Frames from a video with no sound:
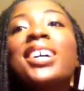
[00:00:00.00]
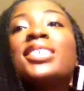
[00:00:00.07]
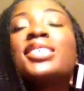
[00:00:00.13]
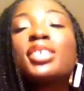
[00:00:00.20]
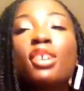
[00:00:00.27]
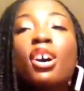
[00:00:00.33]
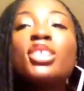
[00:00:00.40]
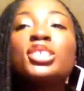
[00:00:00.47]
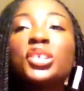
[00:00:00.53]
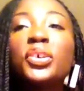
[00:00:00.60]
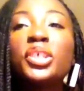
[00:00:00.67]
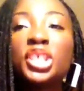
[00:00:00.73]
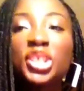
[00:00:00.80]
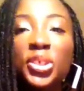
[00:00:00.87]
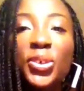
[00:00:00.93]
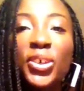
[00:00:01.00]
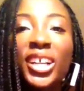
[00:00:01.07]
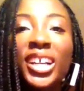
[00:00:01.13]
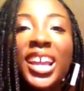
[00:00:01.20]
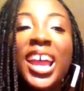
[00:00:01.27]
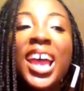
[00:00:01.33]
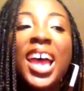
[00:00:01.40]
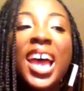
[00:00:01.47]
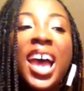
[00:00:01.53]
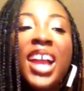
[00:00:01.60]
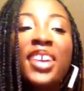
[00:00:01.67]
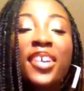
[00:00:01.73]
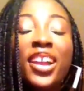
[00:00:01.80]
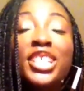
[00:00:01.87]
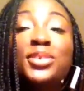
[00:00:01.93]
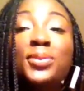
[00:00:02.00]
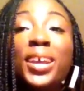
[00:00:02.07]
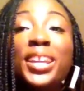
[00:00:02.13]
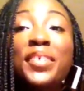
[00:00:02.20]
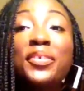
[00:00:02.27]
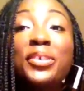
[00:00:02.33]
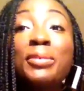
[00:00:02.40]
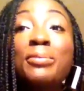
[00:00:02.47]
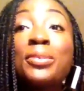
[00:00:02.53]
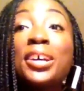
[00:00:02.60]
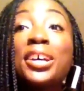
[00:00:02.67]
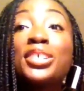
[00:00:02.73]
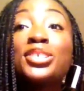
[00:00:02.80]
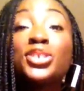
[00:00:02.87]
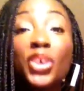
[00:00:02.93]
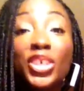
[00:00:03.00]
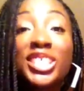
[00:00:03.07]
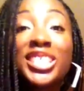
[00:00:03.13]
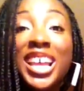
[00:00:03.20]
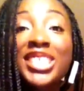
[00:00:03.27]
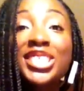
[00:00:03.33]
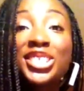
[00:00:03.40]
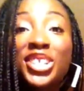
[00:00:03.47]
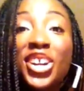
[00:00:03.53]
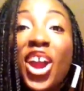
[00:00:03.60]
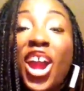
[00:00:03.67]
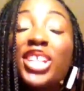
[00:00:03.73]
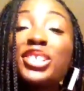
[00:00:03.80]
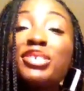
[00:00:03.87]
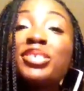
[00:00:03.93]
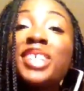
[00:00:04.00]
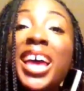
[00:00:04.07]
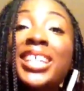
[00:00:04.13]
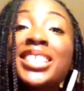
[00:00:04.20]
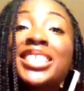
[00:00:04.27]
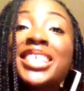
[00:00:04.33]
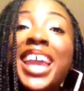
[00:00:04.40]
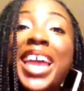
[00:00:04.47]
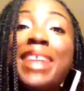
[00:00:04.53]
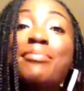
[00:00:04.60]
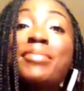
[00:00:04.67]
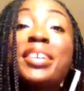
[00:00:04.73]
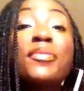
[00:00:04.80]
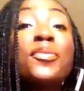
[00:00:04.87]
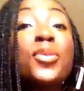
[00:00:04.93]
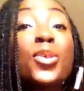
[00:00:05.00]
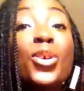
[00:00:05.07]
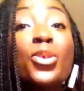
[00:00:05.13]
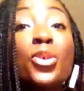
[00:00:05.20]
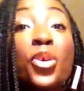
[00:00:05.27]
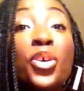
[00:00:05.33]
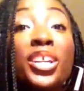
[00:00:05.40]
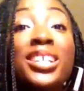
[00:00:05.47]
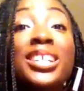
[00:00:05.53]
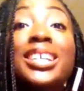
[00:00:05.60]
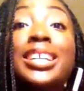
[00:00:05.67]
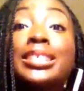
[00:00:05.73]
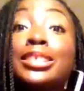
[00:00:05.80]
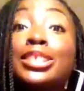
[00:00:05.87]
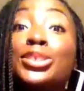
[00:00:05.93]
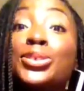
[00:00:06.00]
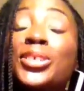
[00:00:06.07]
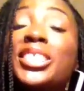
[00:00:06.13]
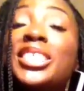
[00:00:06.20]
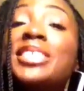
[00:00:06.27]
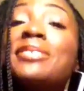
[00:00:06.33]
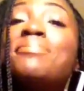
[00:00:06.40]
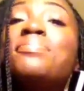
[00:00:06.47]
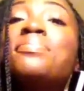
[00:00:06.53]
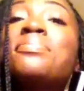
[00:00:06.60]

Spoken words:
So long story short, I graduated from Georgia National Guard Youth Challenge Academy in Fort Gordon, Augusta, Georgia.